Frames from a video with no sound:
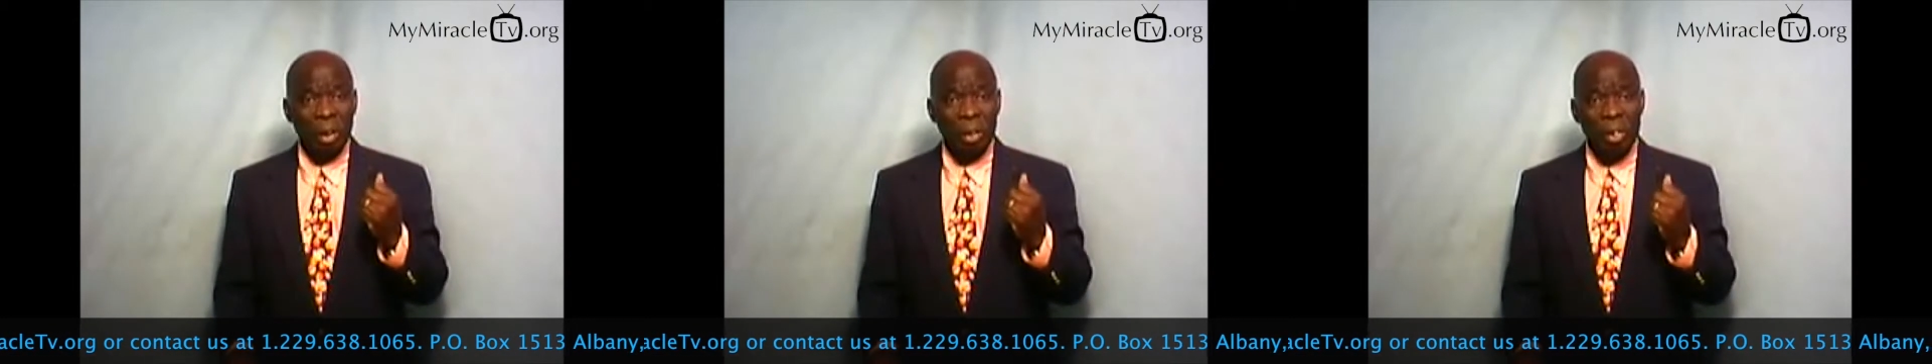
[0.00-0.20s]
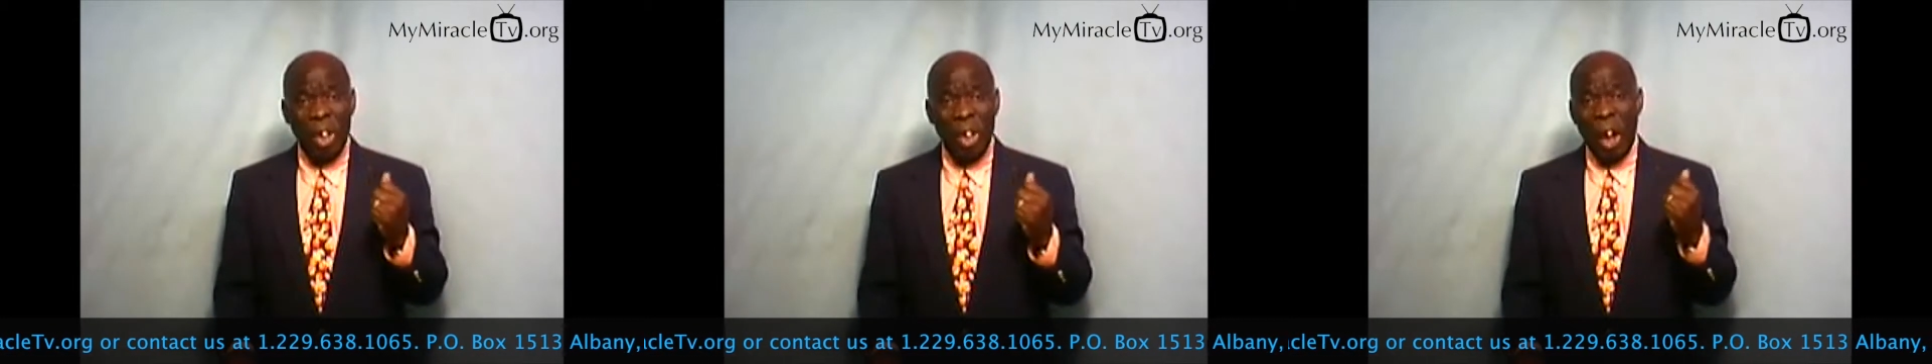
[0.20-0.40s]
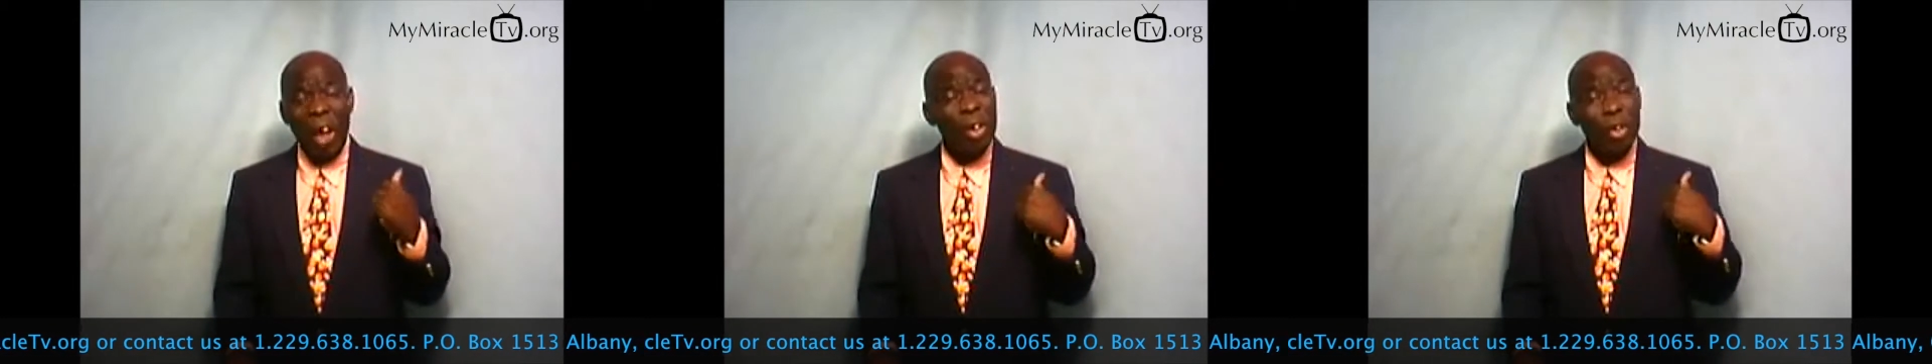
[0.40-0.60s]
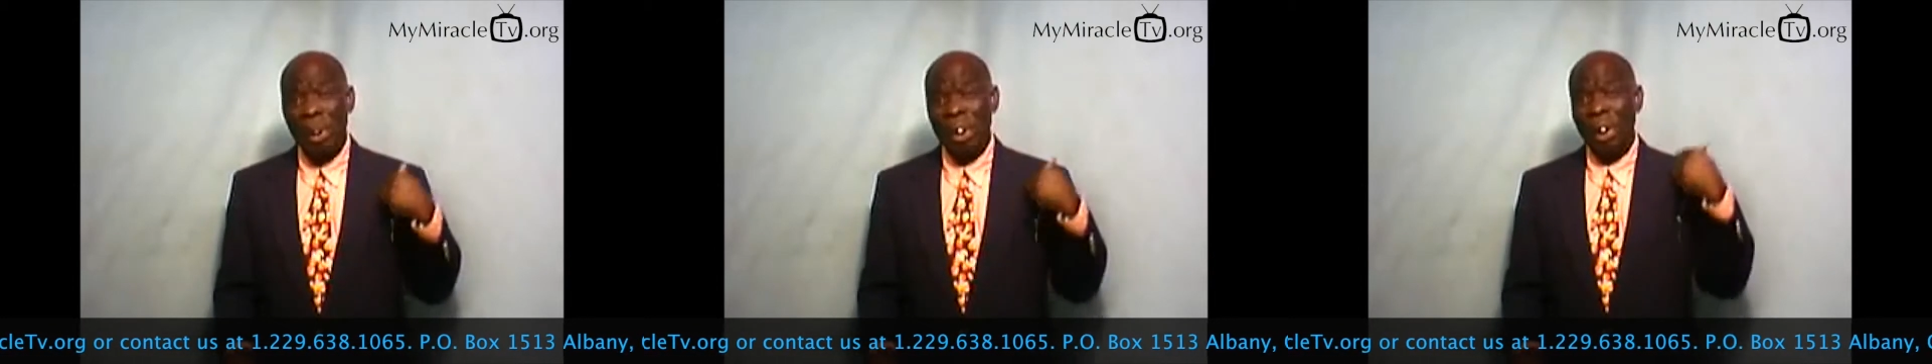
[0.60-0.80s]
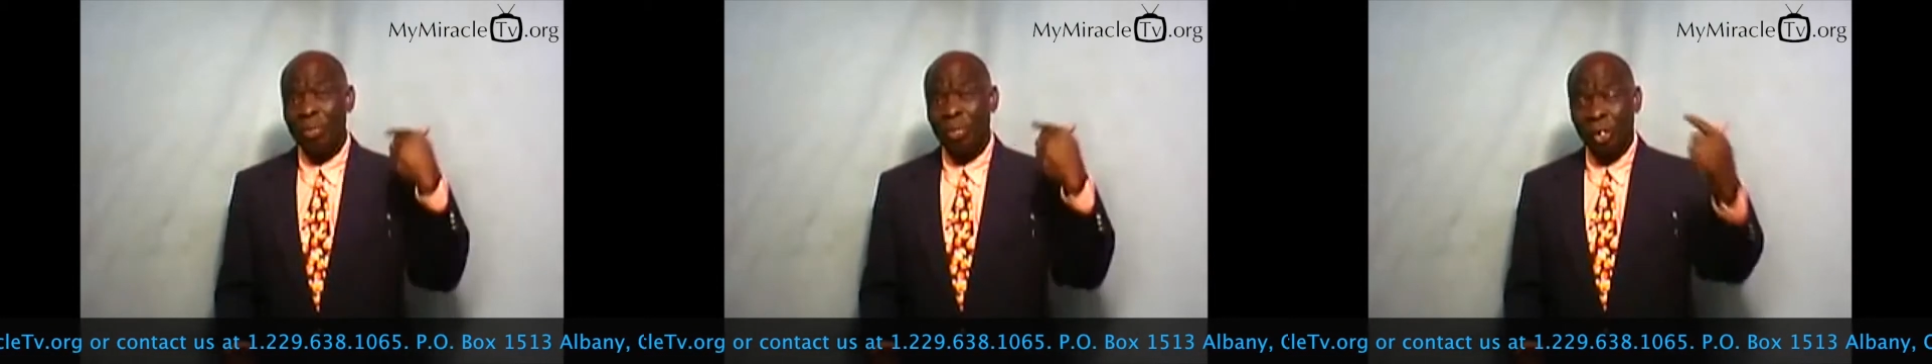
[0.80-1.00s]
yeah, you
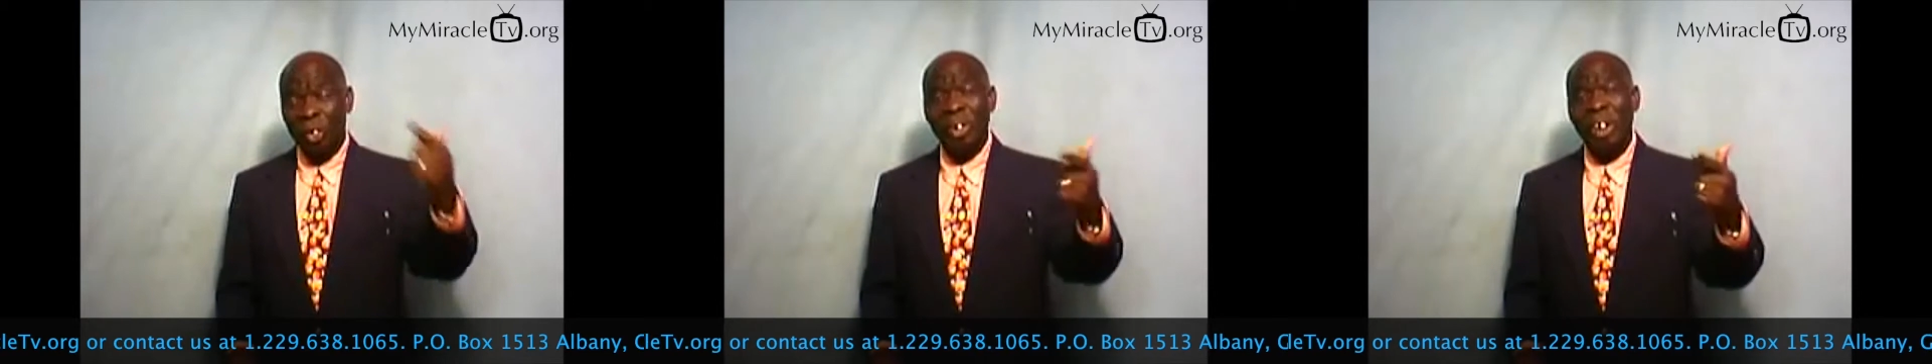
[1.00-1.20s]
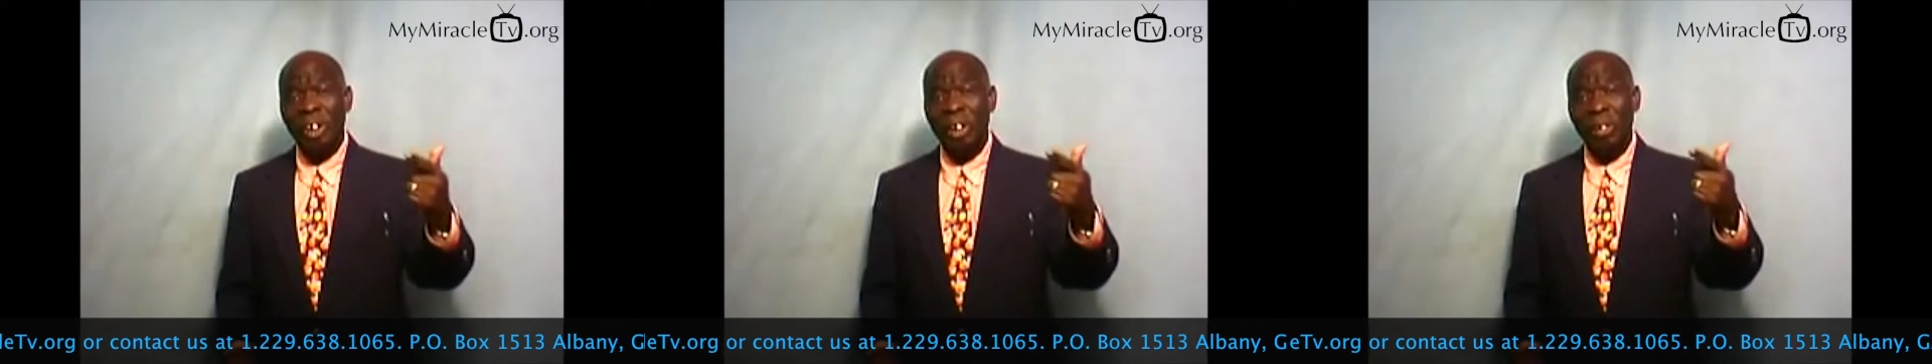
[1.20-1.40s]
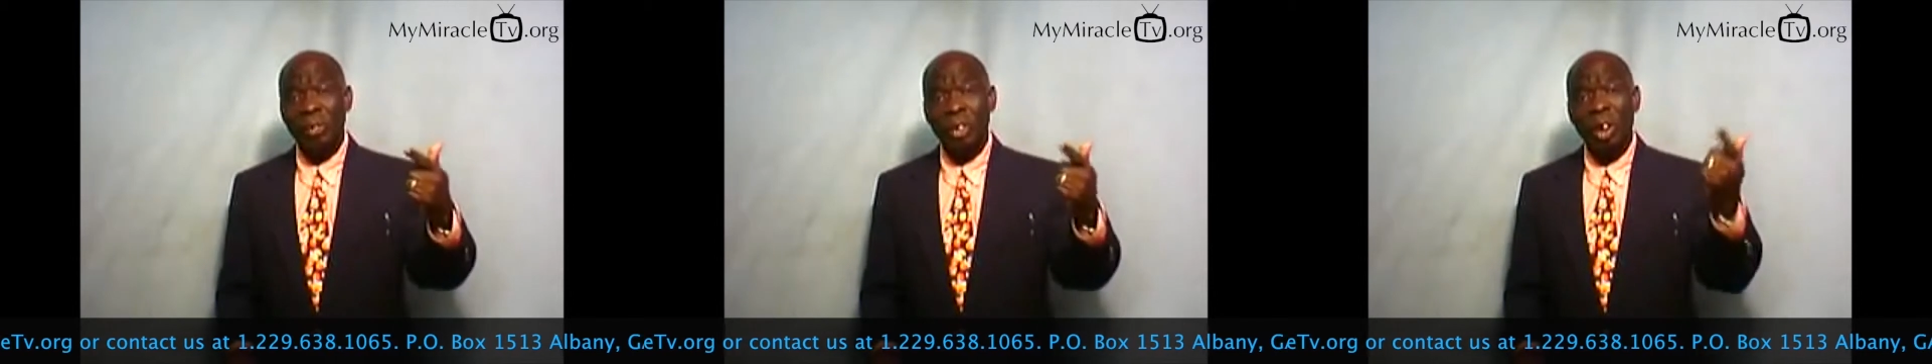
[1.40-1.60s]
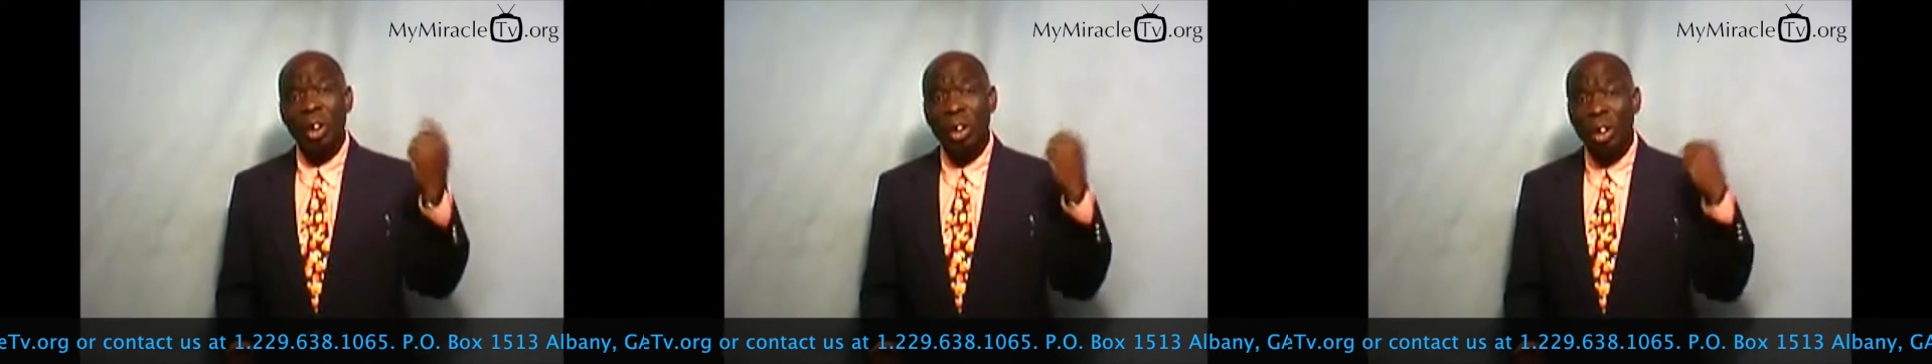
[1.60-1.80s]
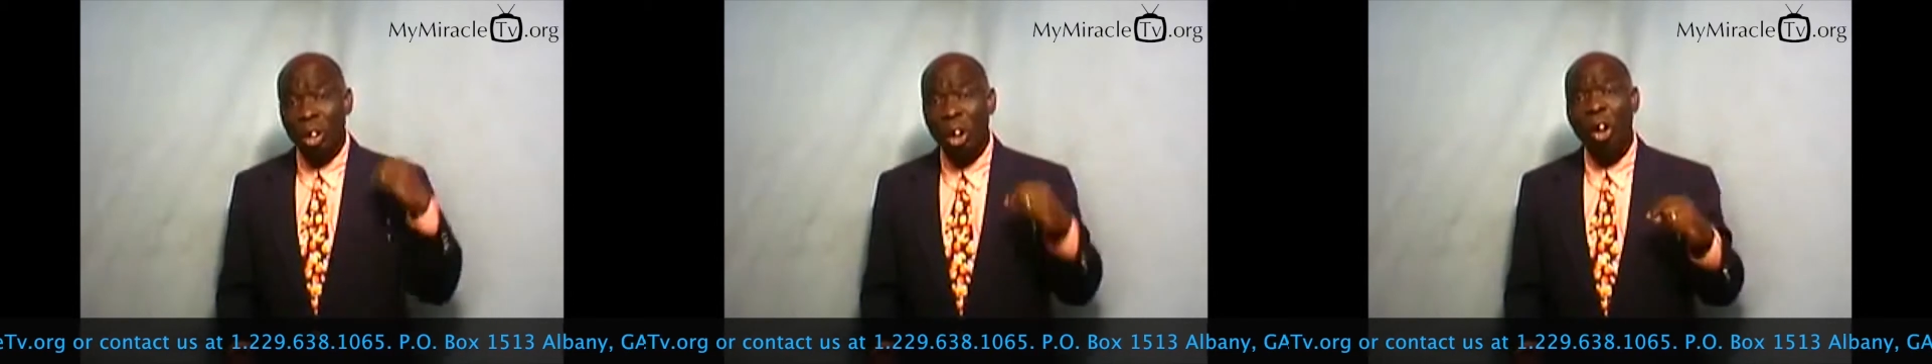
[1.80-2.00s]
might have thought that the
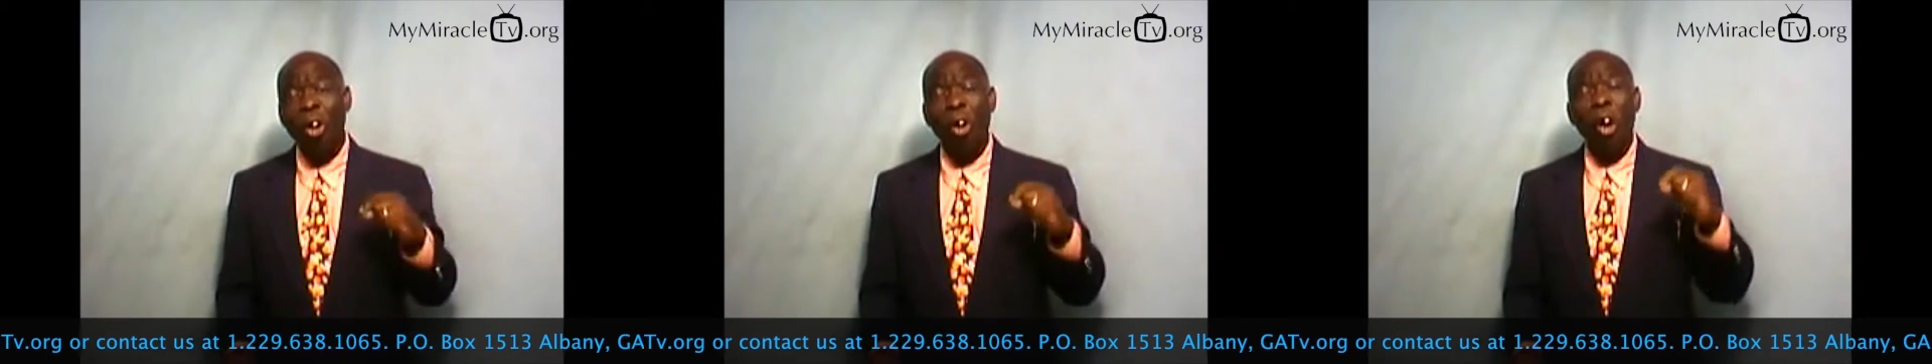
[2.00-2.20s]
law